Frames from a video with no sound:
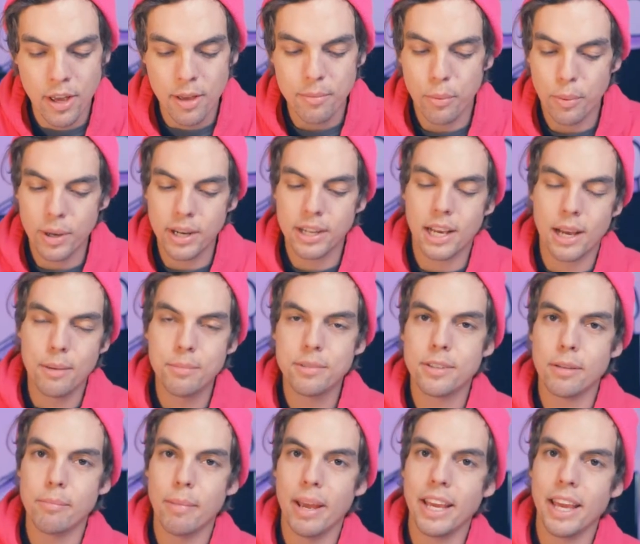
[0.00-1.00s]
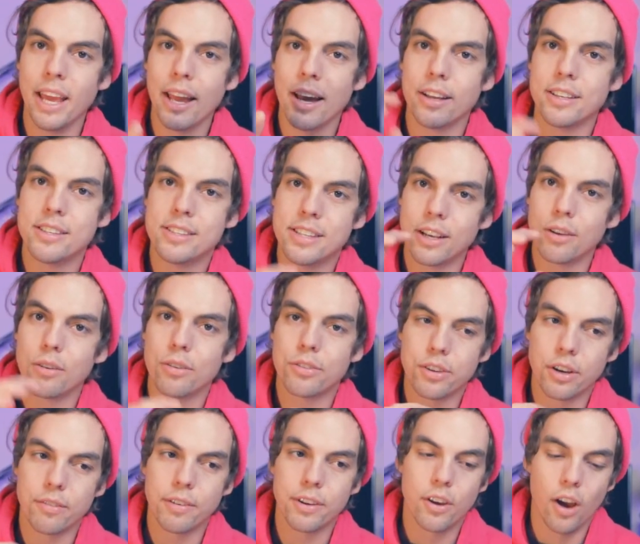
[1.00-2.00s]
But when it comes to making a single
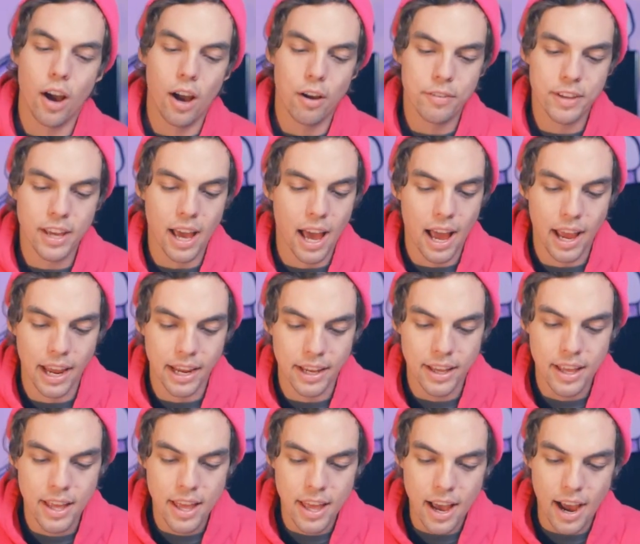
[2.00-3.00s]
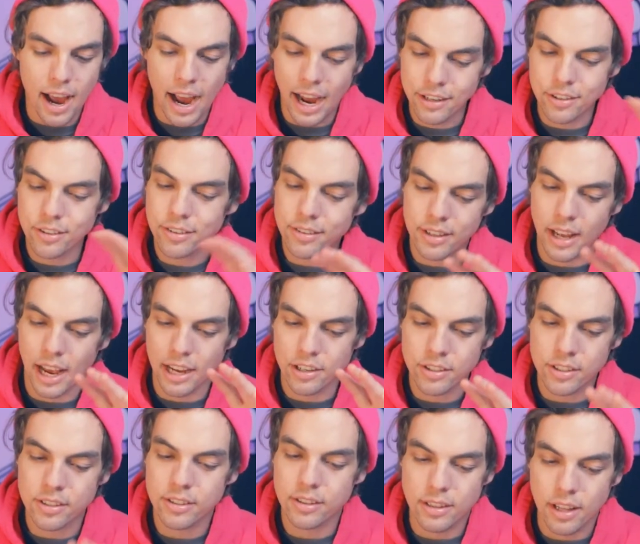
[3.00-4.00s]
serving coffee, I, I just, I
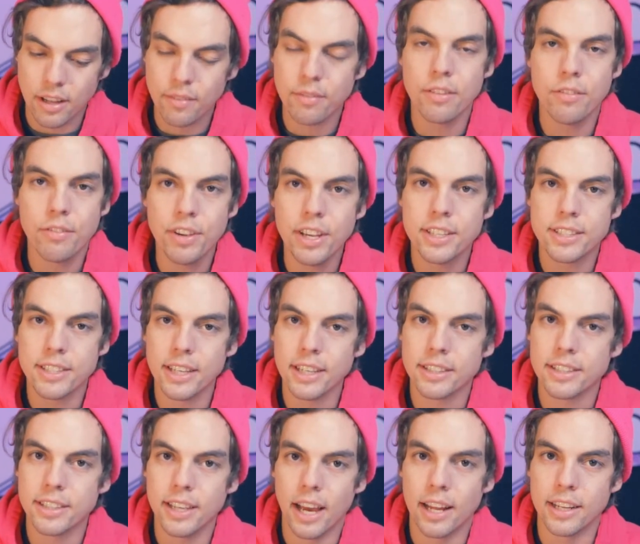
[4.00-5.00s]
just love the V sixty.